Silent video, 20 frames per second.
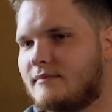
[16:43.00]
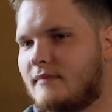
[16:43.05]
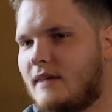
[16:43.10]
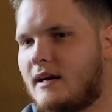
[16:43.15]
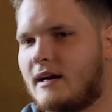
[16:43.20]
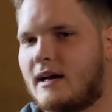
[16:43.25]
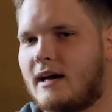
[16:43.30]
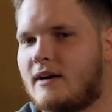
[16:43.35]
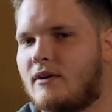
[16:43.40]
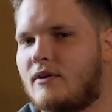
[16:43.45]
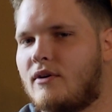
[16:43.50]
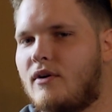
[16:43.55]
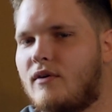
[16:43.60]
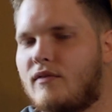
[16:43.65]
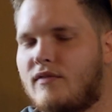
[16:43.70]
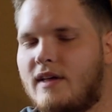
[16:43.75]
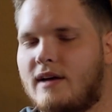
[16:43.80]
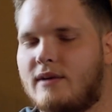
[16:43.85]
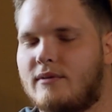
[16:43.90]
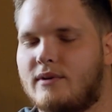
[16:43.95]
I don't know
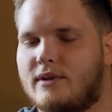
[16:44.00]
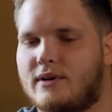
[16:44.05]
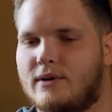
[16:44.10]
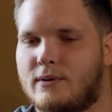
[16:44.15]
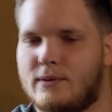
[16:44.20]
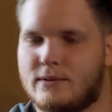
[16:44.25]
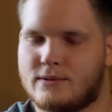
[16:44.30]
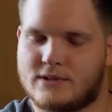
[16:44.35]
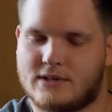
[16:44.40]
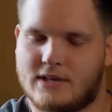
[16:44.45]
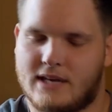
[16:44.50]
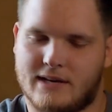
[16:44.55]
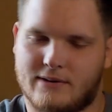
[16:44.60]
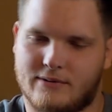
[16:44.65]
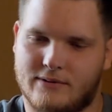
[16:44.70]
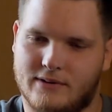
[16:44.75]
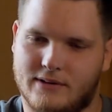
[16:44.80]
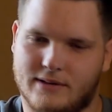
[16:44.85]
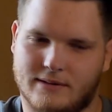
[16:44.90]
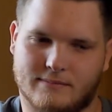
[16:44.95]
if that really holds. You can't
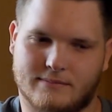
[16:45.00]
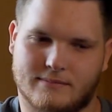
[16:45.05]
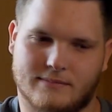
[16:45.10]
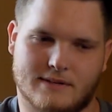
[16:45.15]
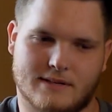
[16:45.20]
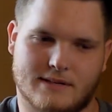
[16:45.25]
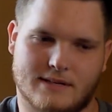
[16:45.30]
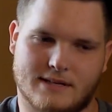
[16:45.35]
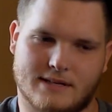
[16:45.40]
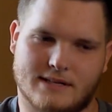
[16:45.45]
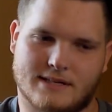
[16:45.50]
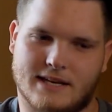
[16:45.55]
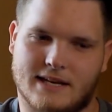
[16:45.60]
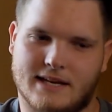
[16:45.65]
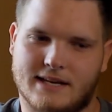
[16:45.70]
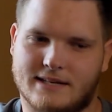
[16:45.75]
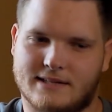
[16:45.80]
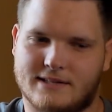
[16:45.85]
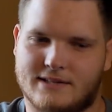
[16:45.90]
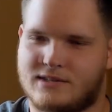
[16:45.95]
really
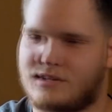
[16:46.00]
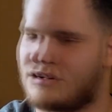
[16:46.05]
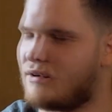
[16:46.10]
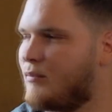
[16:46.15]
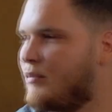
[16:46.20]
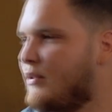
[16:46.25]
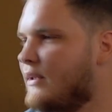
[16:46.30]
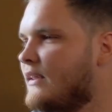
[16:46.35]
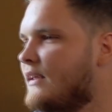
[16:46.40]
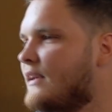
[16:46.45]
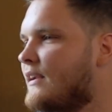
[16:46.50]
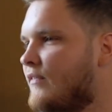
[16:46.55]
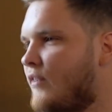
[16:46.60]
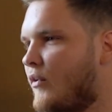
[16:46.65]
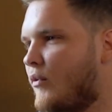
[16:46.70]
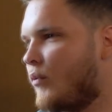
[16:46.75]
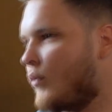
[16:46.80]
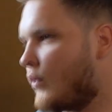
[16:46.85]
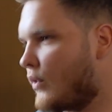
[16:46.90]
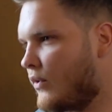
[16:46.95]
say. It's just a completely
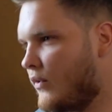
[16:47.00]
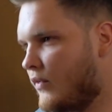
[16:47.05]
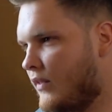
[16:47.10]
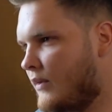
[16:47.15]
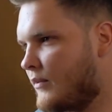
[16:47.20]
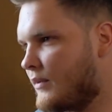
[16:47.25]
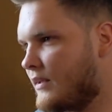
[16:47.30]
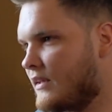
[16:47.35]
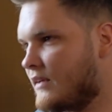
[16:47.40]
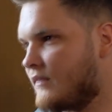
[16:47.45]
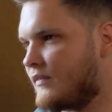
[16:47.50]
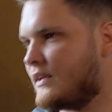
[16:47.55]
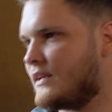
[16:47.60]
different world that we live in.